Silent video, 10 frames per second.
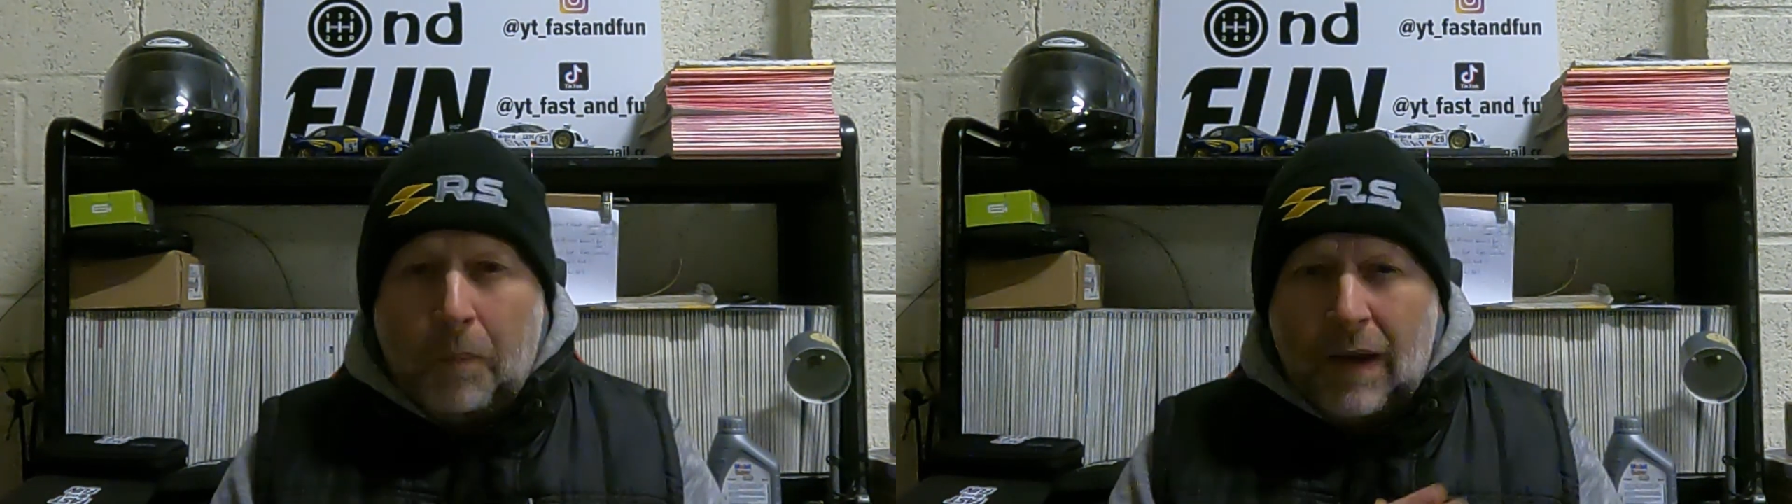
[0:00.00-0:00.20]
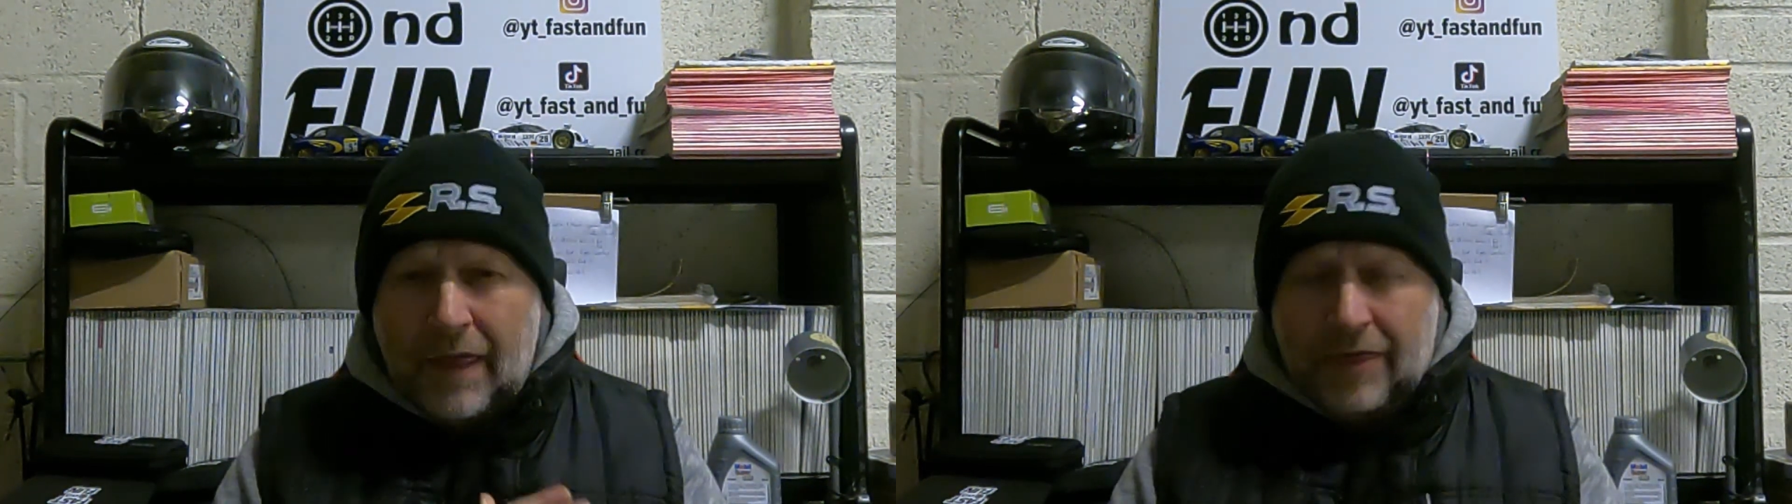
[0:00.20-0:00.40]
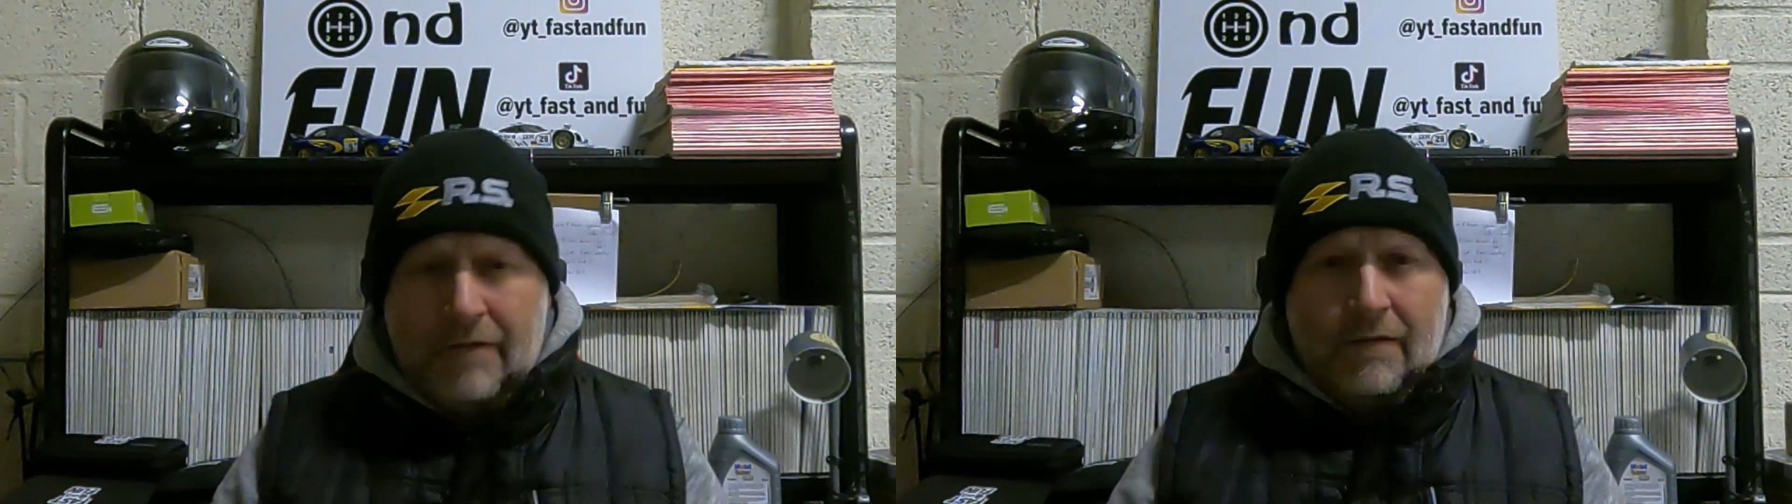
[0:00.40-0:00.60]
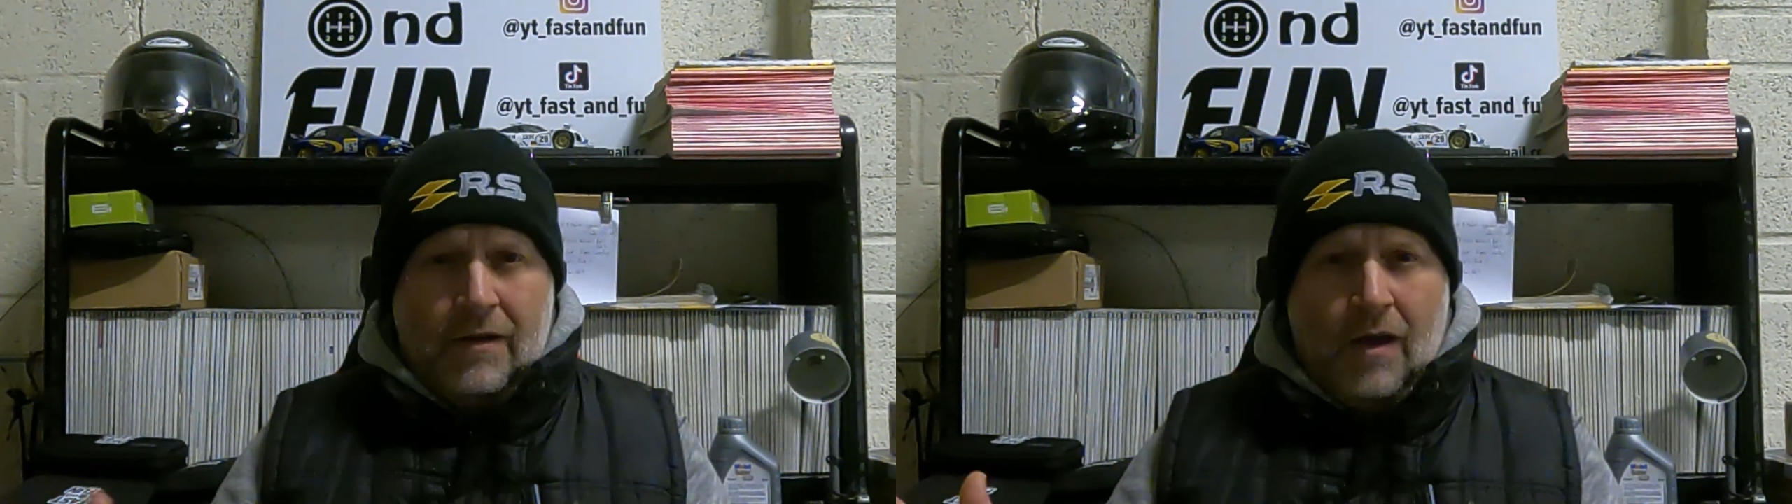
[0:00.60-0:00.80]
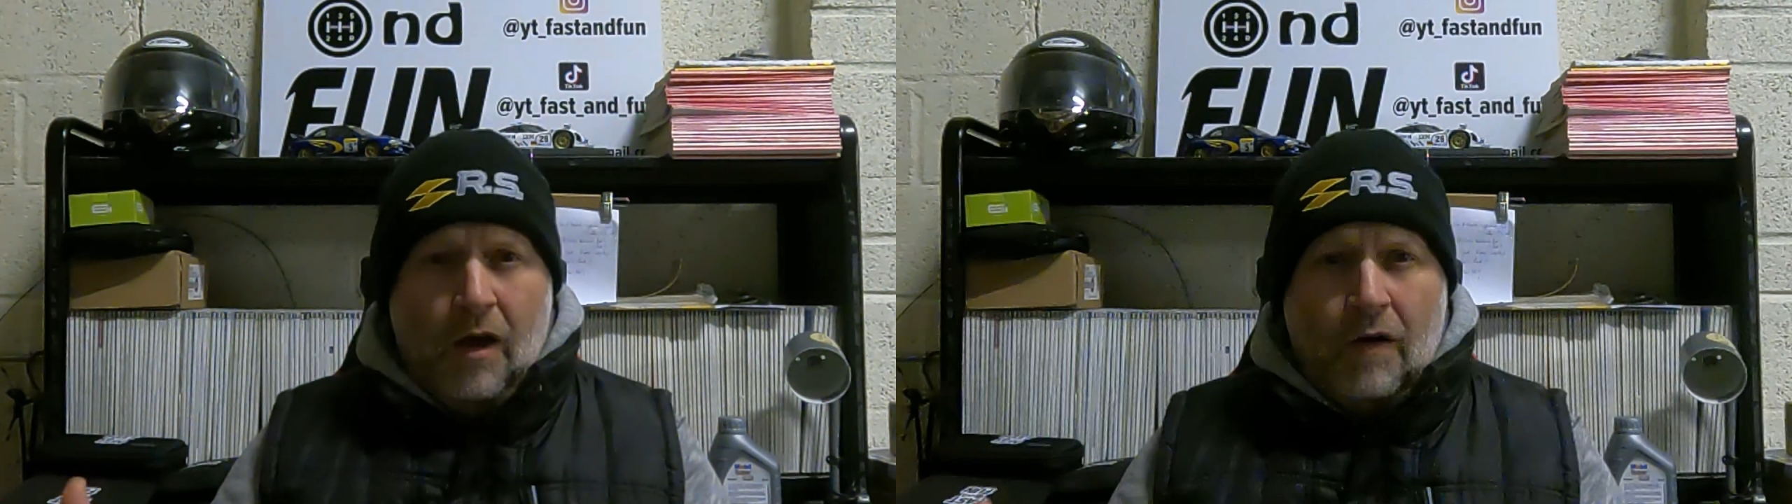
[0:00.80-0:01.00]
plethora
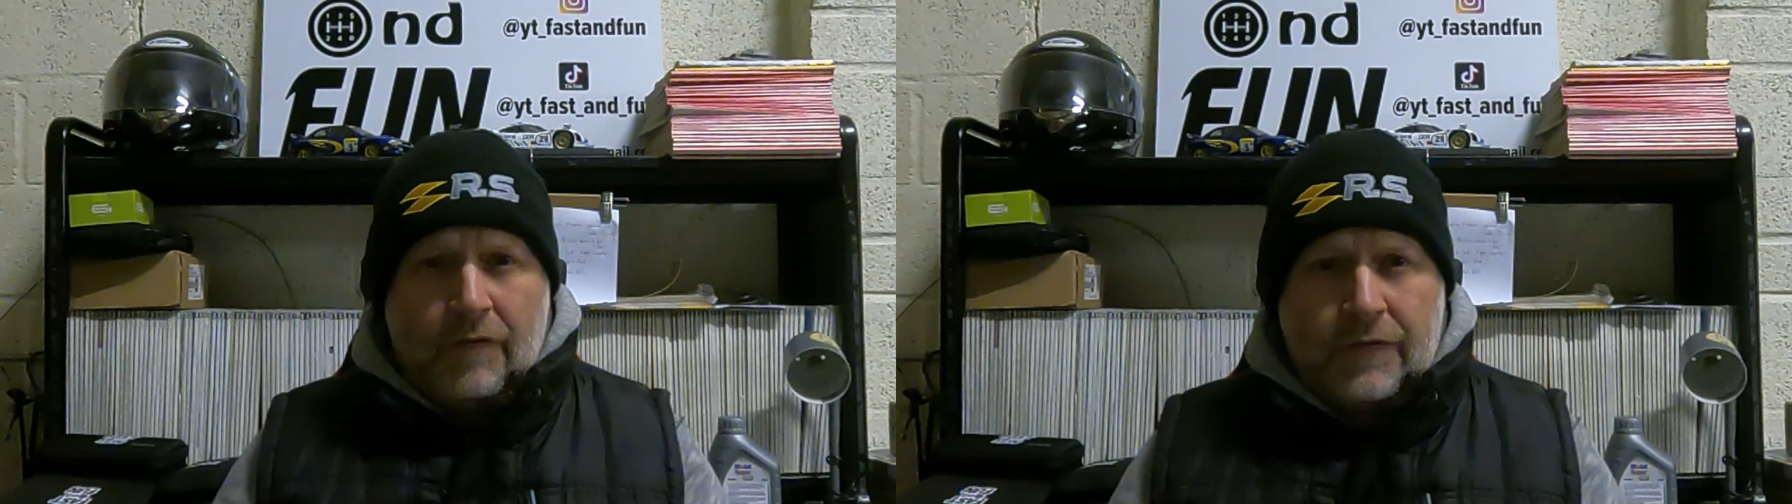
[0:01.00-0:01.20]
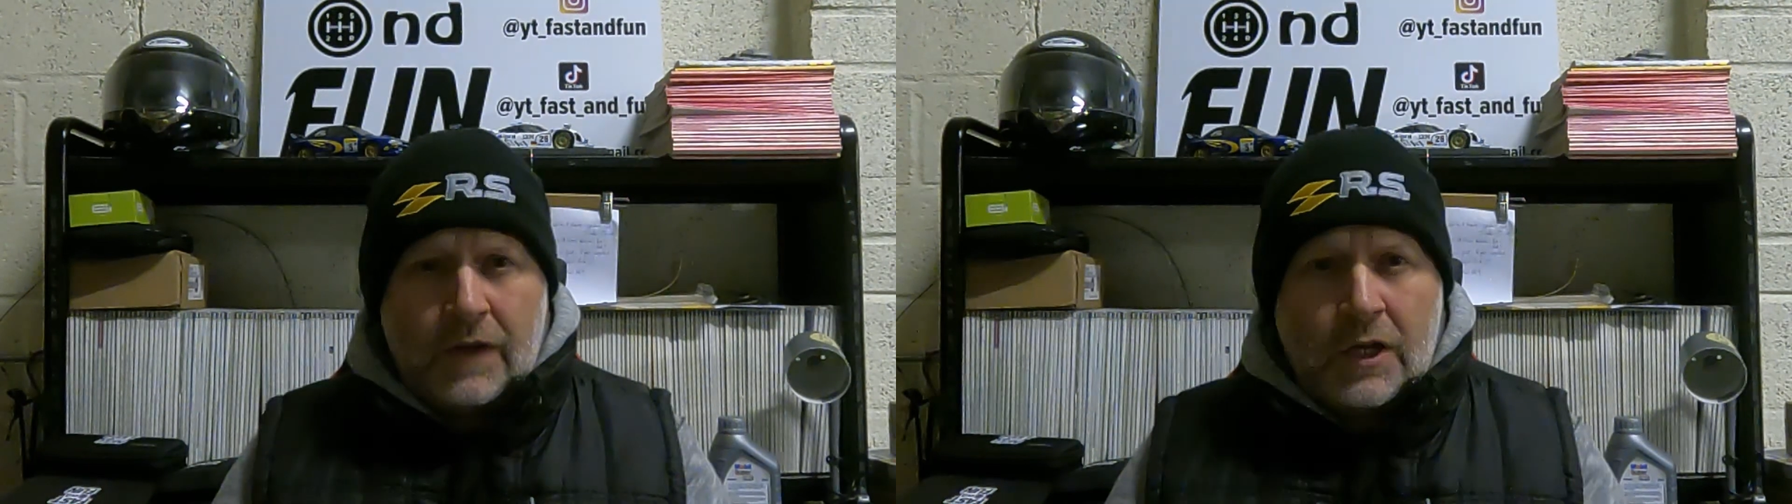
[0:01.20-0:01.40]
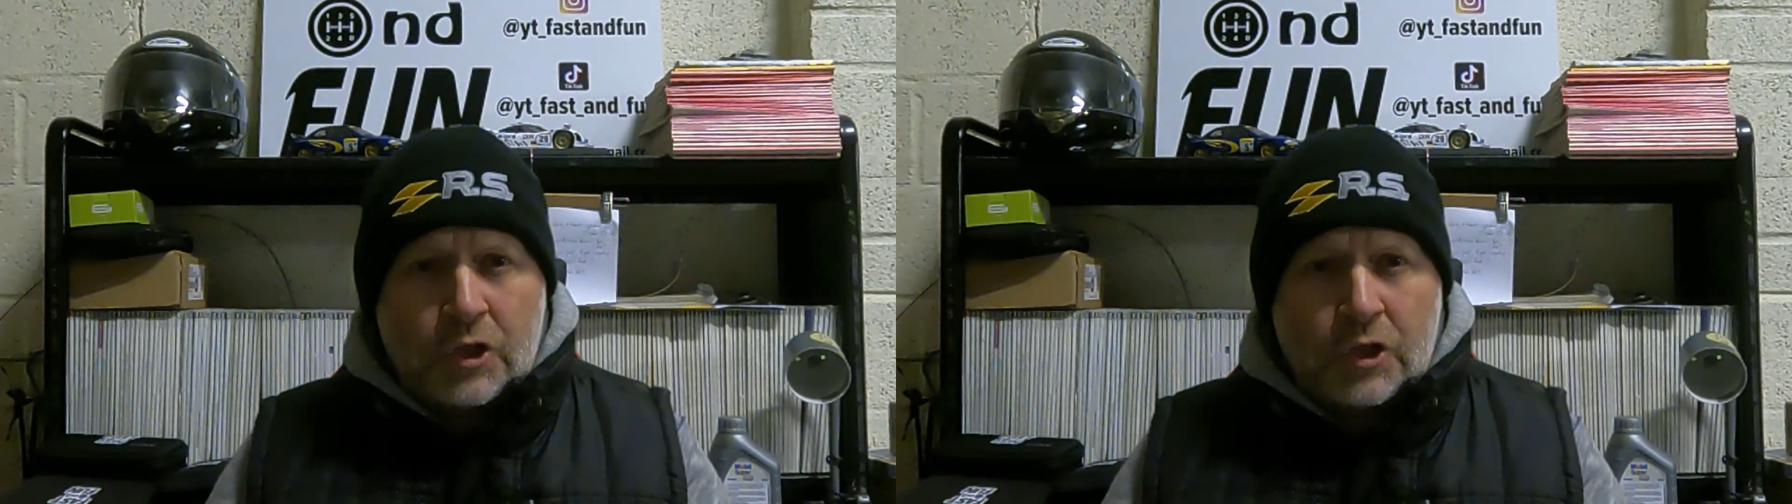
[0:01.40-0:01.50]
of